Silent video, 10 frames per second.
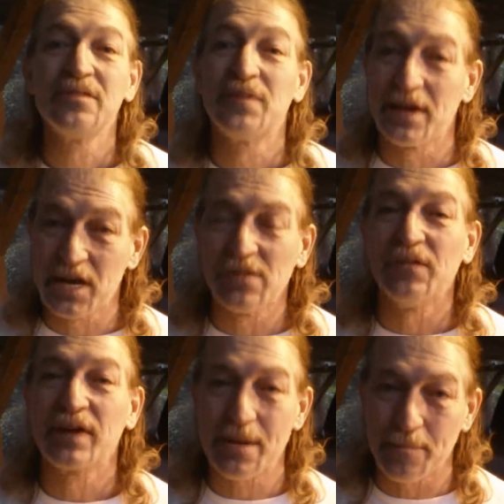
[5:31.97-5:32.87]
Thank you
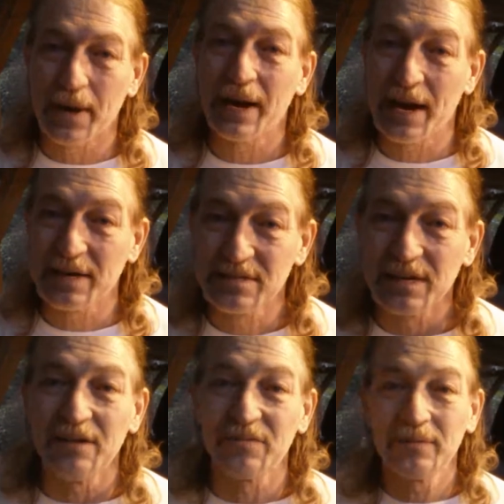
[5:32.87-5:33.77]
for keeping my ass
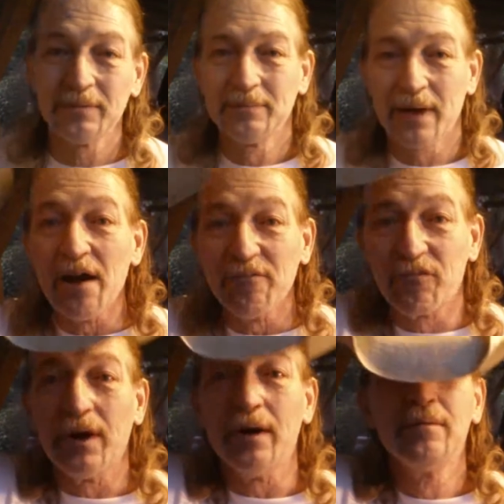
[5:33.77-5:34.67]
safe and
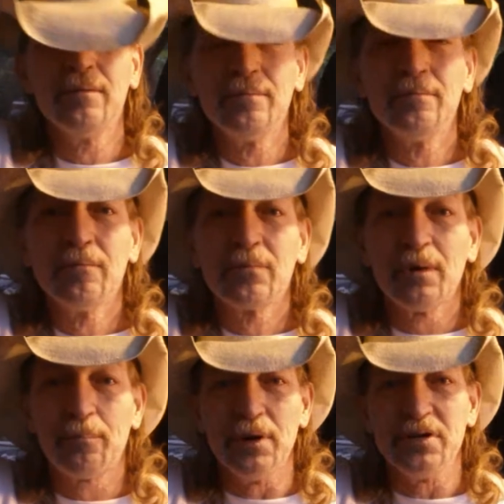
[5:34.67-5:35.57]
free.
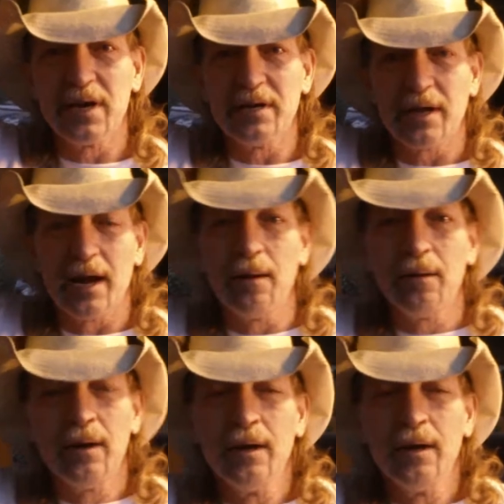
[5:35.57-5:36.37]
Appreciate that.